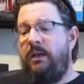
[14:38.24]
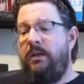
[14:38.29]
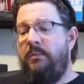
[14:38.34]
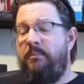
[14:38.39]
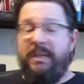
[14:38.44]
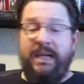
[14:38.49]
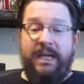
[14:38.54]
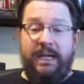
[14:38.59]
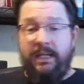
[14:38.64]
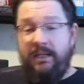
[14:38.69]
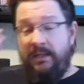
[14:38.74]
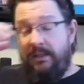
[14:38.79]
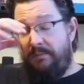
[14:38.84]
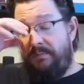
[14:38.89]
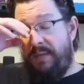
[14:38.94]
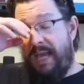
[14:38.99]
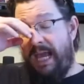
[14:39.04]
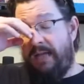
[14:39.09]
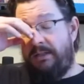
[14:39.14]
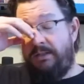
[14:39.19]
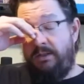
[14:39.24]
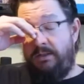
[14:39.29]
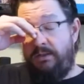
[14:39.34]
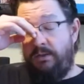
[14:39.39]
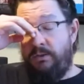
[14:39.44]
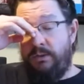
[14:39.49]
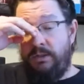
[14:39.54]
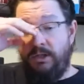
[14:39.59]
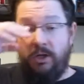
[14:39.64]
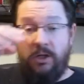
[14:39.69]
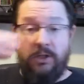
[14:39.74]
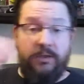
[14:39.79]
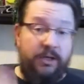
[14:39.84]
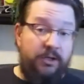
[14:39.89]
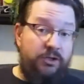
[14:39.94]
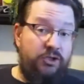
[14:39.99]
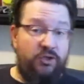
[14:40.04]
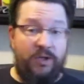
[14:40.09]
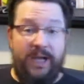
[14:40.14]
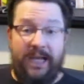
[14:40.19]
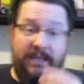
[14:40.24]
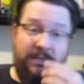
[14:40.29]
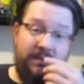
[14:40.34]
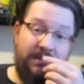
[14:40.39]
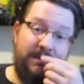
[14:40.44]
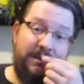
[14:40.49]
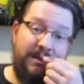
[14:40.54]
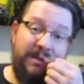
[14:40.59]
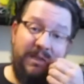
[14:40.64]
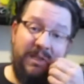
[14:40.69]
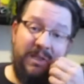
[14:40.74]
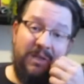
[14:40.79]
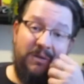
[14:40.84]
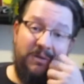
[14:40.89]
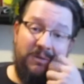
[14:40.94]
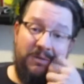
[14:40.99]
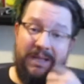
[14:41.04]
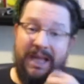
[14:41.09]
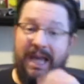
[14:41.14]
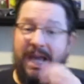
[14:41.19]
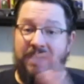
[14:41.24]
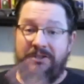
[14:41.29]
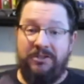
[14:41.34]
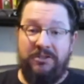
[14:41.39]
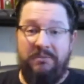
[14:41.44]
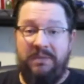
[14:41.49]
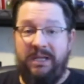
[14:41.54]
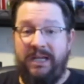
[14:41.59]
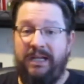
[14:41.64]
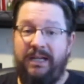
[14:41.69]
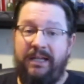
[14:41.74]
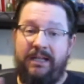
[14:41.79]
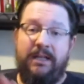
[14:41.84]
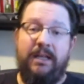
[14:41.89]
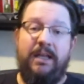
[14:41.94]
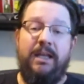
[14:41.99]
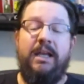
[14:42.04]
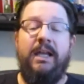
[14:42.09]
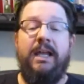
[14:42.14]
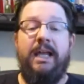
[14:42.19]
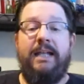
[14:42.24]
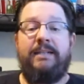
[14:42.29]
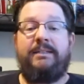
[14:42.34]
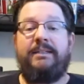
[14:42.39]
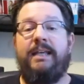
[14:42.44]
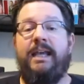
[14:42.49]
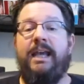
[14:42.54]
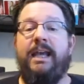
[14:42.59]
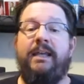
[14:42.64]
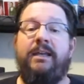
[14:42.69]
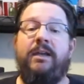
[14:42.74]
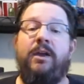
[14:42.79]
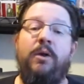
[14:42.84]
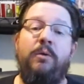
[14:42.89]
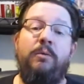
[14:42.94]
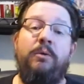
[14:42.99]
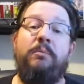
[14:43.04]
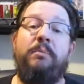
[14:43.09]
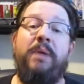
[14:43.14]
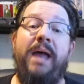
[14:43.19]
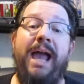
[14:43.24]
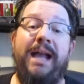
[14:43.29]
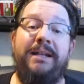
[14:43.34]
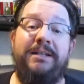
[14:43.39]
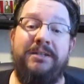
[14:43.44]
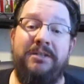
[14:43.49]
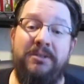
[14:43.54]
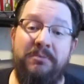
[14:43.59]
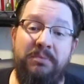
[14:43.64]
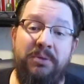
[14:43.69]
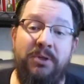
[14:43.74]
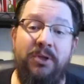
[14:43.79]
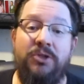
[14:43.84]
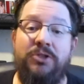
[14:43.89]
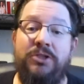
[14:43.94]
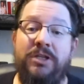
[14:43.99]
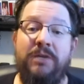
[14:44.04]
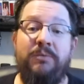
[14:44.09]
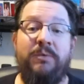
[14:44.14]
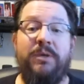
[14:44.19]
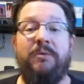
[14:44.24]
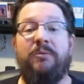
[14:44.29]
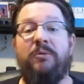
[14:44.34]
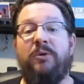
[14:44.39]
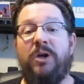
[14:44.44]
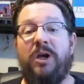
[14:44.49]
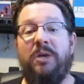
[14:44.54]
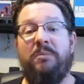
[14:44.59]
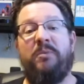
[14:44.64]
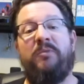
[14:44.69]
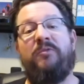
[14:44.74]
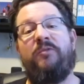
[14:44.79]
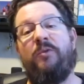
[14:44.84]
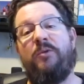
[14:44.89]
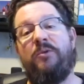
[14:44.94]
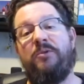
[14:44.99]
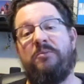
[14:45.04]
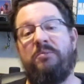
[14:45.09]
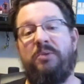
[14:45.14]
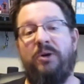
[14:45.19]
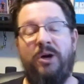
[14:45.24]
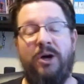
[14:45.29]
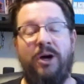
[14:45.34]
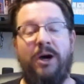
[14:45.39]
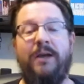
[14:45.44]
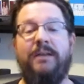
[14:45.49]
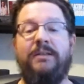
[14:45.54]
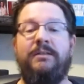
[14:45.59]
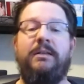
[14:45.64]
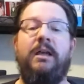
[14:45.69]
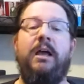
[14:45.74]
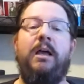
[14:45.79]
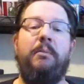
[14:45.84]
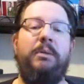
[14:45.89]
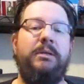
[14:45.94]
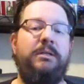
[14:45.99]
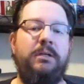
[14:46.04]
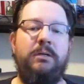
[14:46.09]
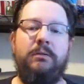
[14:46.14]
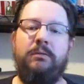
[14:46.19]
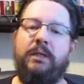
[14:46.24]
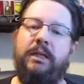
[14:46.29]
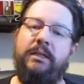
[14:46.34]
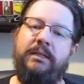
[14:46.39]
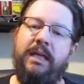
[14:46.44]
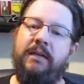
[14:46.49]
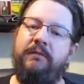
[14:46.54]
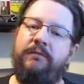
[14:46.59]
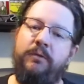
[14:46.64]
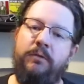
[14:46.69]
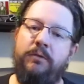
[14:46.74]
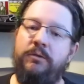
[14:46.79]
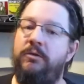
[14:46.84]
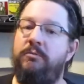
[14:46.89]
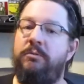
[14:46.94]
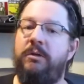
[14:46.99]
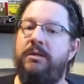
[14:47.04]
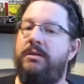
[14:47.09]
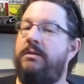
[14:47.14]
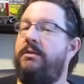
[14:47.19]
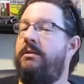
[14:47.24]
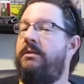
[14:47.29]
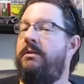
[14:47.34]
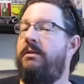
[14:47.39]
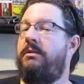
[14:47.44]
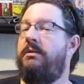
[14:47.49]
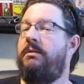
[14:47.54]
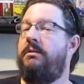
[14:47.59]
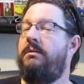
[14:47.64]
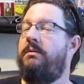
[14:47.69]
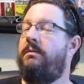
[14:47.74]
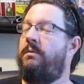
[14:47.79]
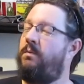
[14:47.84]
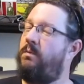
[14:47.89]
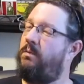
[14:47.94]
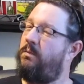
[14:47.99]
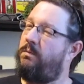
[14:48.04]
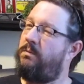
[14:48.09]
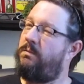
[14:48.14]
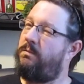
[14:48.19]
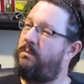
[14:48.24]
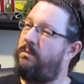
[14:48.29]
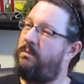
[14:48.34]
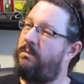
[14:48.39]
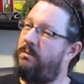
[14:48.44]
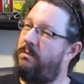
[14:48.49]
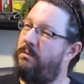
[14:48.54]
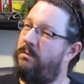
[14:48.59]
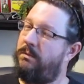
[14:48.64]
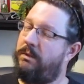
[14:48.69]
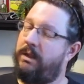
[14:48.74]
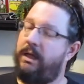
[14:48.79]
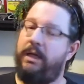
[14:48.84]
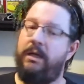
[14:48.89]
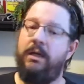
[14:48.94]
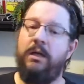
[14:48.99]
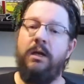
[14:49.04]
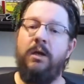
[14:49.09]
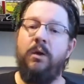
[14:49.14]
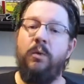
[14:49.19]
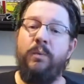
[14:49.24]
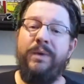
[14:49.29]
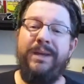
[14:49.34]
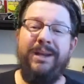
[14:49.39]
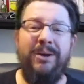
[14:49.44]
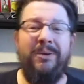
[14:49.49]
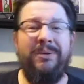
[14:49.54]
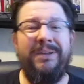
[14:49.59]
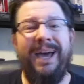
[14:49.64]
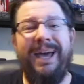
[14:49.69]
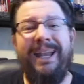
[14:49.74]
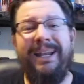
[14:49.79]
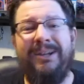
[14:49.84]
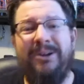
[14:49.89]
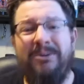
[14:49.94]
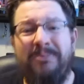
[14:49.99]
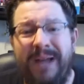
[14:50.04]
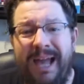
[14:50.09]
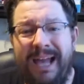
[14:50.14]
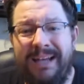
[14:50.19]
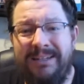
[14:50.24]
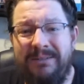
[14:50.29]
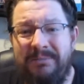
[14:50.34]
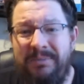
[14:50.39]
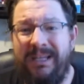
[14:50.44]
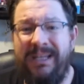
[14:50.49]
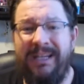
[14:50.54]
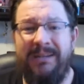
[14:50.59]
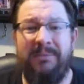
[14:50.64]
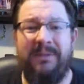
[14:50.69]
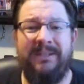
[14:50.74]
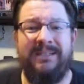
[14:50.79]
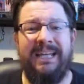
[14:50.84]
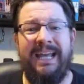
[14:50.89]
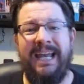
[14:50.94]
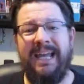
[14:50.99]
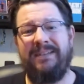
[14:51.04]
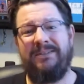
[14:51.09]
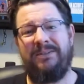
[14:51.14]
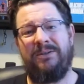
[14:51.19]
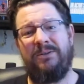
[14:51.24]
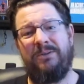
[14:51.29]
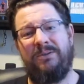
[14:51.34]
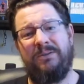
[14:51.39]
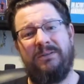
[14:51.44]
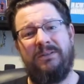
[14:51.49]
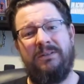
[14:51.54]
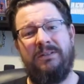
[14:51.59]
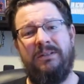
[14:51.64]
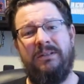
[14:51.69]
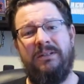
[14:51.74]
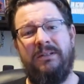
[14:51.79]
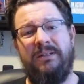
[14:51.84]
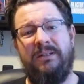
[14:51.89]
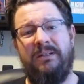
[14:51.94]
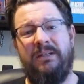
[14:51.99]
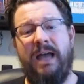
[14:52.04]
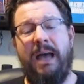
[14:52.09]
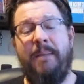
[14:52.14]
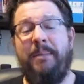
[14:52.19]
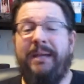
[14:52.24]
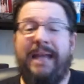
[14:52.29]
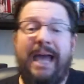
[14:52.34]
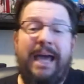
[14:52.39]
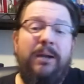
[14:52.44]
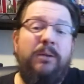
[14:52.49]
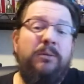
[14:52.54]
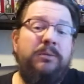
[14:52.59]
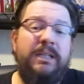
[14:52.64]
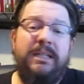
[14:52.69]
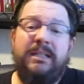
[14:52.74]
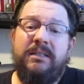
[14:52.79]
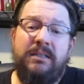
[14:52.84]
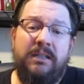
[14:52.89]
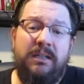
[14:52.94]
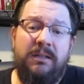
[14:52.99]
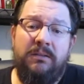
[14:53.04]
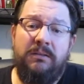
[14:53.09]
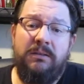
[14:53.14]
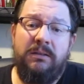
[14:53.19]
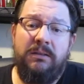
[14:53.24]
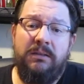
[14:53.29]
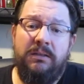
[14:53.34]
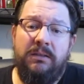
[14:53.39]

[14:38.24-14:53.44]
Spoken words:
Media is back to doing all their tricks, gotcha media. It's like we're back to the bullshit we were on before the pause. But don't let that fool you, brothers and sisters. Okay? We don't got to go back to being a bunch of assholes. I mean, I don't think so.